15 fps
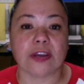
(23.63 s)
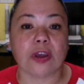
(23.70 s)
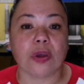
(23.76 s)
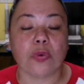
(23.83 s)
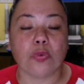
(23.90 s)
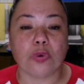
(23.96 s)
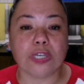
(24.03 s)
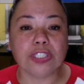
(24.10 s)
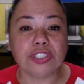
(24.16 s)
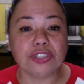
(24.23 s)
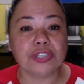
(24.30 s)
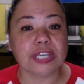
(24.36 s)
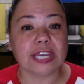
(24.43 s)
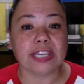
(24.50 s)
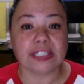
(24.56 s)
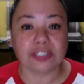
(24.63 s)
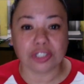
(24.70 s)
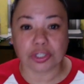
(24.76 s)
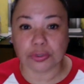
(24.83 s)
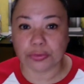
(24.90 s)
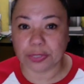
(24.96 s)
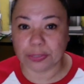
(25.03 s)
Once you get into
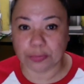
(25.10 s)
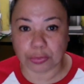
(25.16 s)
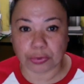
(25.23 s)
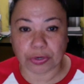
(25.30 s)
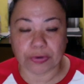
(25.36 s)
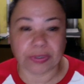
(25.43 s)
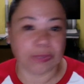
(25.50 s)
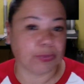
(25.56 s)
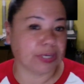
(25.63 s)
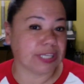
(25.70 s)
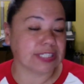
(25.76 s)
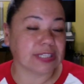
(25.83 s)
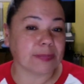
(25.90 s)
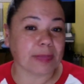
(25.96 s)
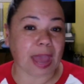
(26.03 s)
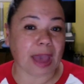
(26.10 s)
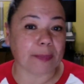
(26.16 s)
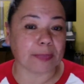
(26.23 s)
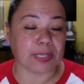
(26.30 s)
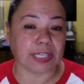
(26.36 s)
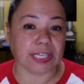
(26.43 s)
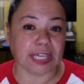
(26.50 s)
embroidery, what ends up
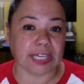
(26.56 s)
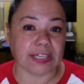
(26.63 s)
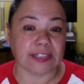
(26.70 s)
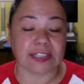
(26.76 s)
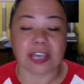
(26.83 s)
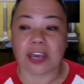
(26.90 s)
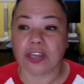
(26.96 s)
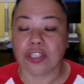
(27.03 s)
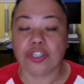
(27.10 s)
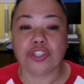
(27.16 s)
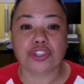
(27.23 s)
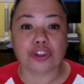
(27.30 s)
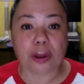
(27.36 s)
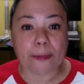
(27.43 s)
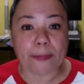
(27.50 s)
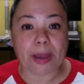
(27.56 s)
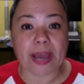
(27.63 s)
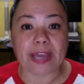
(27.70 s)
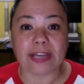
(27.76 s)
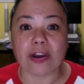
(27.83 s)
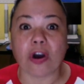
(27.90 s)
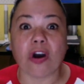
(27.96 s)
happening is you start buying
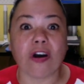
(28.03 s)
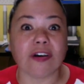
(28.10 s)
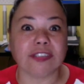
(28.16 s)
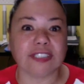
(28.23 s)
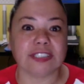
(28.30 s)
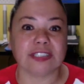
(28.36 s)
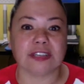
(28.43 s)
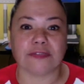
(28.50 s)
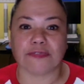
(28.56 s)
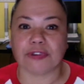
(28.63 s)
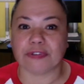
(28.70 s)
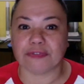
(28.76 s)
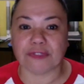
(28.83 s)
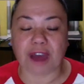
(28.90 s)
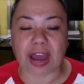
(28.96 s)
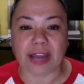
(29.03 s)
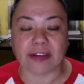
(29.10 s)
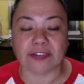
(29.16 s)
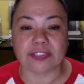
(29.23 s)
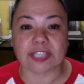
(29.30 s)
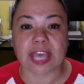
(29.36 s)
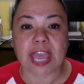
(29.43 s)
all these different files.
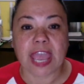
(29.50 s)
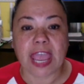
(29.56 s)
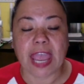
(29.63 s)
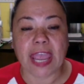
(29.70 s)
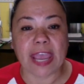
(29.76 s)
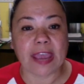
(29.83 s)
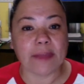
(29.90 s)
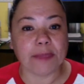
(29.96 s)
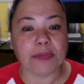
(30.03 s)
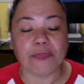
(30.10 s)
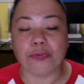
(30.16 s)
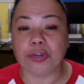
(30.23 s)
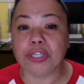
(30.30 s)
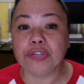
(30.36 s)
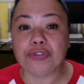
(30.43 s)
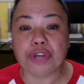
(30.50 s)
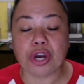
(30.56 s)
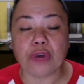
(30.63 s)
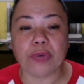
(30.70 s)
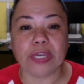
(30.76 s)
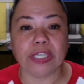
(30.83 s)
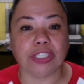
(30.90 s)
And before you know
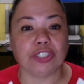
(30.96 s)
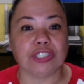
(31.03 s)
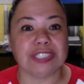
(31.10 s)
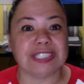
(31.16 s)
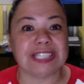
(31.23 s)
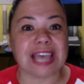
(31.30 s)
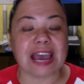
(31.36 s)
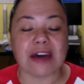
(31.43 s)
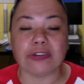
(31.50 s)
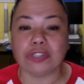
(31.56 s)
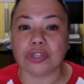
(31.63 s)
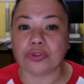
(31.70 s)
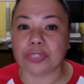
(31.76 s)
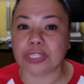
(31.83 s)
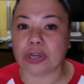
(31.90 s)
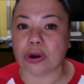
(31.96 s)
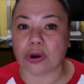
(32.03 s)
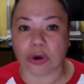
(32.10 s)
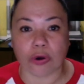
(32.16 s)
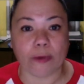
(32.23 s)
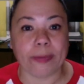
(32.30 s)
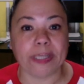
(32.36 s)
it, you're downloading a
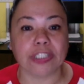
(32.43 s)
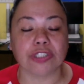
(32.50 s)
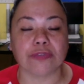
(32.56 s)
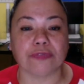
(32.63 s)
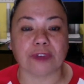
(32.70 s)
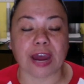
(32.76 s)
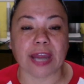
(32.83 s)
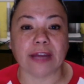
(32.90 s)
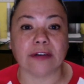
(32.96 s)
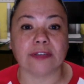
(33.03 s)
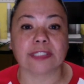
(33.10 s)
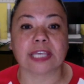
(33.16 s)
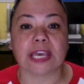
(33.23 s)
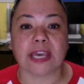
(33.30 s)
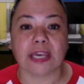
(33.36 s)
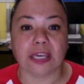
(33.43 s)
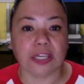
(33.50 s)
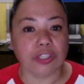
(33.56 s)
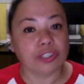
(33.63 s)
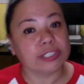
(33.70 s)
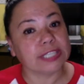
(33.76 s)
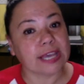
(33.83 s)
whole bunch of files in your
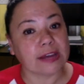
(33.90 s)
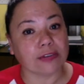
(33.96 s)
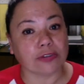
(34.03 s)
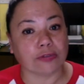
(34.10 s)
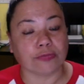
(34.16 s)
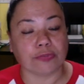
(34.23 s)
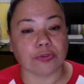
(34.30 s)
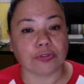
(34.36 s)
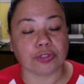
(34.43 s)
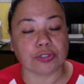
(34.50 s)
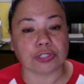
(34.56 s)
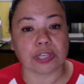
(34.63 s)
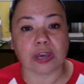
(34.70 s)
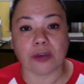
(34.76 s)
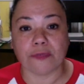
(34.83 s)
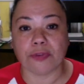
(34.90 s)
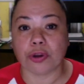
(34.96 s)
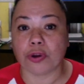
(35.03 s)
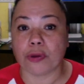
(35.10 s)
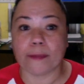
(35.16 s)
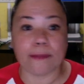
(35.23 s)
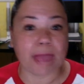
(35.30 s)
download folders of
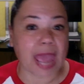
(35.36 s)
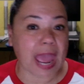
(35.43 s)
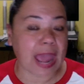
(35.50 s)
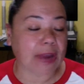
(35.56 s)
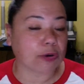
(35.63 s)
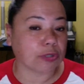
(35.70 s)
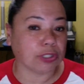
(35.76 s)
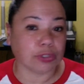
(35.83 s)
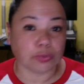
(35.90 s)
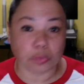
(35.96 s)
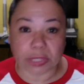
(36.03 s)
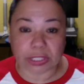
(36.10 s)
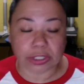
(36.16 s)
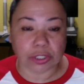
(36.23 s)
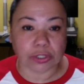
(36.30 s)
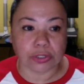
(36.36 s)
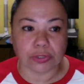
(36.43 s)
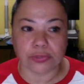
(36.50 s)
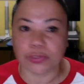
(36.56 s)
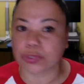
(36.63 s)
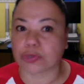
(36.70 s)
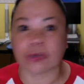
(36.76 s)
your Mac or your Windows
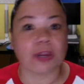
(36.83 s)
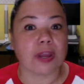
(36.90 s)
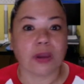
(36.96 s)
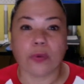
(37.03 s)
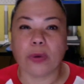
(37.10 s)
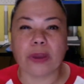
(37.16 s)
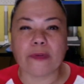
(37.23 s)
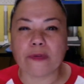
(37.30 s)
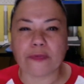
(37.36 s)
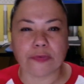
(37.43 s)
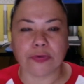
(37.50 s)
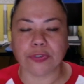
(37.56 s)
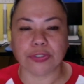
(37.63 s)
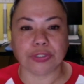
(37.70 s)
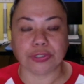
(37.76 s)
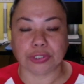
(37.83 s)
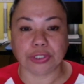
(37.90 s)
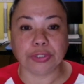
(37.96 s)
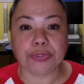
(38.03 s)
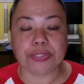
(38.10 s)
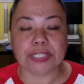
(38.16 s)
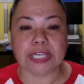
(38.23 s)
or whatever folder you're
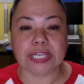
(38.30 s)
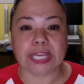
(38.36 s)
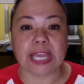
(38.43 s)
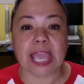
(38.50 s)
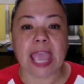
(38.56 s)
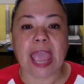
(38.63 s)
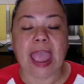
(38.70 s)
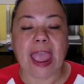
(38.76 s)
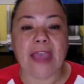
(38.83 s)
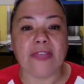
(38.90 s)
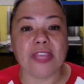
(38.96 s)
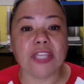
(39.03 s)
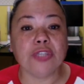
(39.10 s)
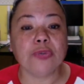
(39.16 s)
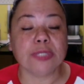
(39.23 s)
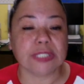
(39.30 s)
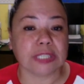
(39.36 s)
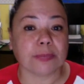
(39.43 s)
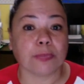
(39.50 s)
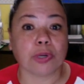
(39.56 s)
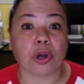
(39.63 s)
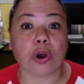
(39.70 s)
using. And then you end up with
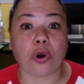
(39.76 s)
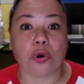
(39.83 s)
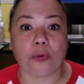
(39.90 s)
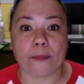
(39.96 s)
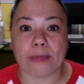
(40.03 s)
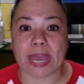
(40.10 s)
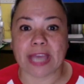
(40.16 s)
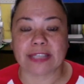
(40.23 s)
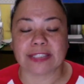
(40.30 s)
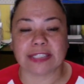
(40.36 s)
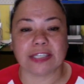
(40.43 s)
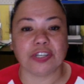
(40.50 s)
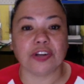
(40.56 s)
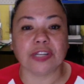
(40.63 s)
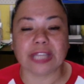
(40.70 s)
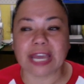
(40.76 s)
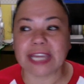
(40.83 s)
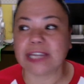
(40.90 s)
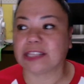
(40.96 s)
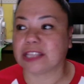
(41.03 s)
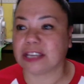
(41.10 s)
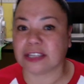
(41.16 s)
a whole mess. And you're like
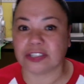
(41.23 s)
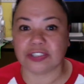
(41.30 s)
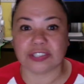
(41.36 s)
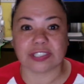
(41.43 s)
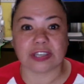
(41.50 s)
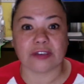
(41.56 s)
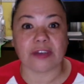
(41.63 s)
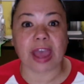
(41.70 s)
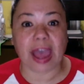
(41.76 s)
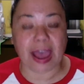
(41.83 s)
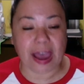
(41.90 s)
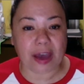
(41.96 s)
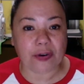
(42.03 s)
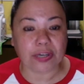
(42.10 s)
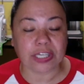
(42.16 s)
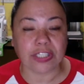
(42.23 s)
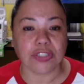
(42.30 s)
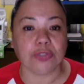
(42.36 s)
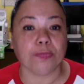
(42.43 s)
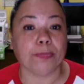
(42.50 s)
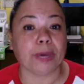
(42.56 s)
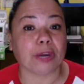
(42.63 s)
thinking to yourself, how can you
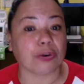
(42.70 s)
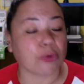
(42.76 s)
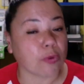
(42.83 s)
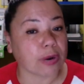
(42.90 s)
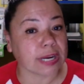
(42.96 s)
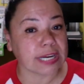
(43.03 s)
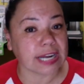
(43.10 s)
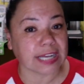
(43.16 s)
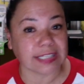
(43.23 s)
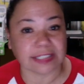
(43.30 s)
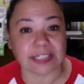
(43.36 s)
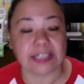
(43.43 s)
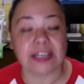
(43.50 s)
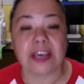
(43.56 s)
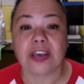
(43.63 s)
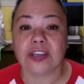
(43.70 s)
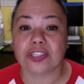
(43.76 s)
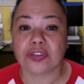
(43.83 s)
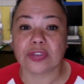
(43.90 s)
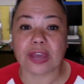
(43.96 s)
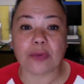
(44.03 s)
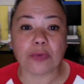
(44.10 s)
better organize it so
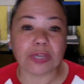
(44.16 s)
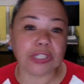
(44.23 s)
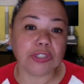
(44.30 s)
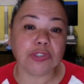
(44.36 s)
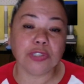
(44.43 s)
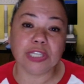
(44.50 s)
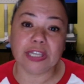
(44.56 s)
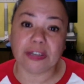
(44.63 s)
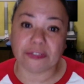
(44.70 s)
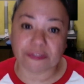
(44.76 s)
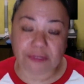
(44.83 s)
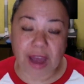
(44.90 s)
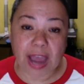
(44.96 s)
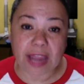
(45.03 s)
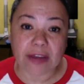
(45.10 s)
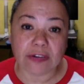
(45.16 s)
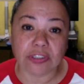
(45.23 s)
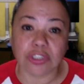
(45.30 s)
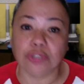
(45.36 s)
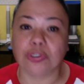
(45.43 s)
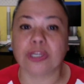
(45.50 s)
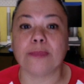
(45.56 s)
that when you need a file, you
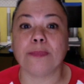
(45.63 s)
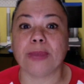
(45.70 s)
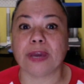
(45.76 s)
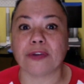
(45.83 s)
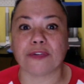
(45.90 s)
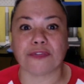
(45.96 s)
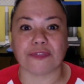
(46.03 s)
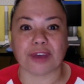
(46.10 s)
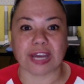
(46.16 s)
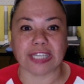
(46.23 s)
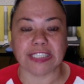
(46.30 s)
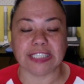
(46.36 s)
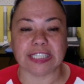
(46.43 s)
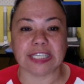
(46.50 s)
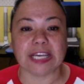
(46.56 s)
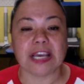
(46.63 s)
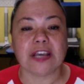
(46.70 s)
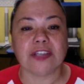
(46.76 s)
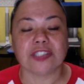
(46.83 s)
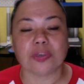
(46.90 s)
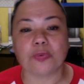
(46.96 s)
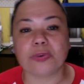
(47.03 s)
can better find it? So
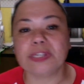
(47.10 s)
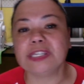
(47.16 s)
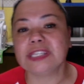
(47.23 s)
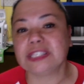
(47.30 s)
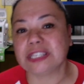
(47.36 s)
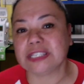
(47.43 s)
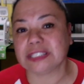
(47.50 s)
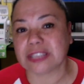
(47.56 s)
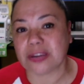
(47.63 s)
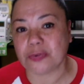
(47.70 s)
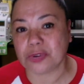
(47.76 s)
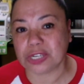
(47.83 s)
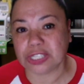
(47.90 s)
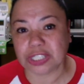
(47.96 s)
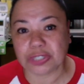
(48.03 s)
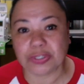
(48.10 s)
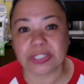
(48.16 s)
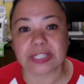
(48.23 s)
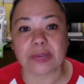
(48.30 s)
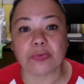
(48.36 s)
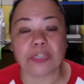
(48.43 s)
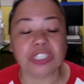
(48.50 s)
one of the things that I want to do is I
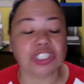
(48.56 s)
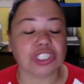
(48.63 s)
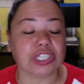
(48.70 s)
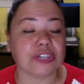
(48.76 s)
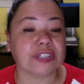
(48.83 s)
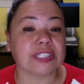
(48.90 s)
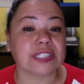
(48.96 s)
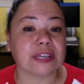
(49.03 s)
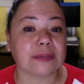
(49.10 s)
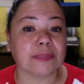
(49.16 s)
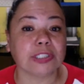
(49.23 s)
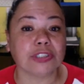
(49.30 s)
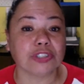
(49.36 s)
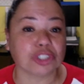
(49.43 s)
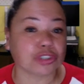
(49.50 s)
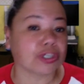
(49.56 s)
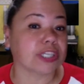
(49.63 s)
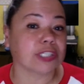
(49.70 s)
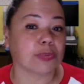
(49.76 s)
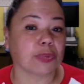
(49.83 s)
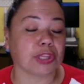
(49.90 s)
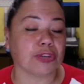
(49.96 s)
want to share some little tricks with
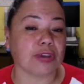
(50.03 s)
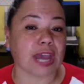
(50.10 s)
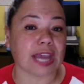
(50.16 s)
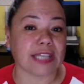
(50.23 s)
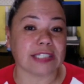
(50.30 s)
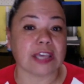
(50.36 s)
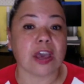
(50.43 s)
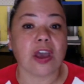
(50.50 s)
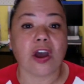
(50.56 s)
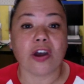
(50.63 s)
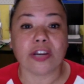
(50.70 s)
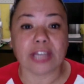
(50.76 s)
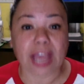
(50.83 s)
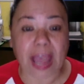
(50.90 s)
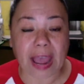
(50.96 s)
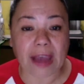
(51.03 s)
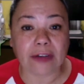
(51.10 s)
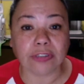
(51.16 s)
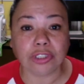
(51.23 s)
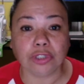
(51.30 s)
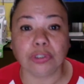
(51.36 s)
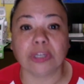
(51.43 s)
you guys on how
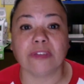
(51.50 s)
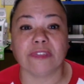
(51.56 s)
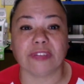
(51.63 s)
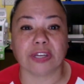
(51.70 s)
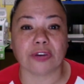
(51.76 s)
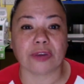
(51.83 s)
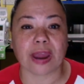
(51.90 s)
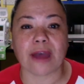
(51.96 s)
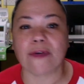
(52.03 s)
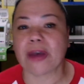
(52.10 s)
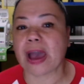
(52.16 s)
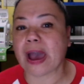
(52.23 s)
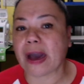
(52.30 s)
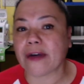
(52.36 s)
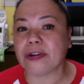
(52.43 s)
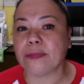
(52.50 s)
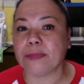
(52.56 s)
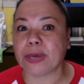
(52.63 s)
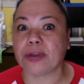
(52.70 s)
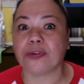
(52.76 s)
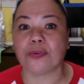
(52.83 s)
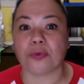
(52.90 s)
you can figure out how to
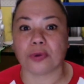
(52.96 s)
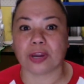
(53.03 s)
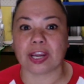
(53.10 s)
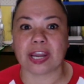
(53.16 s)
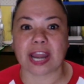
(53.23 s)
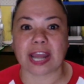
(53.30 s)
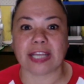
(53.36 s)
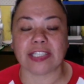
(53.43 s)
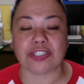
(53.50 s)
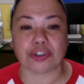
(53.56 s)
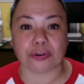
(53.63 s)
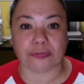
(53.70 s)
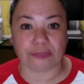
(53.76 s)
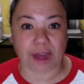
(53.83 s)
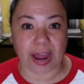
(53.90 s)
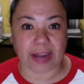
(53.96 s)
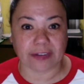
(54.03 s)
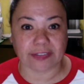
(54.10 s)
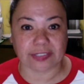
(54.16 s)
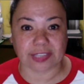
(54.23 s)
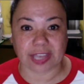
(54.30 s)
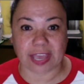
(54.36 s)
better organize your files.
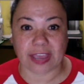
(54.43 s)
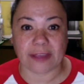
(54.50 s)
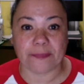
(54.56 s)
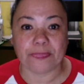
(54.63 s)
Okay.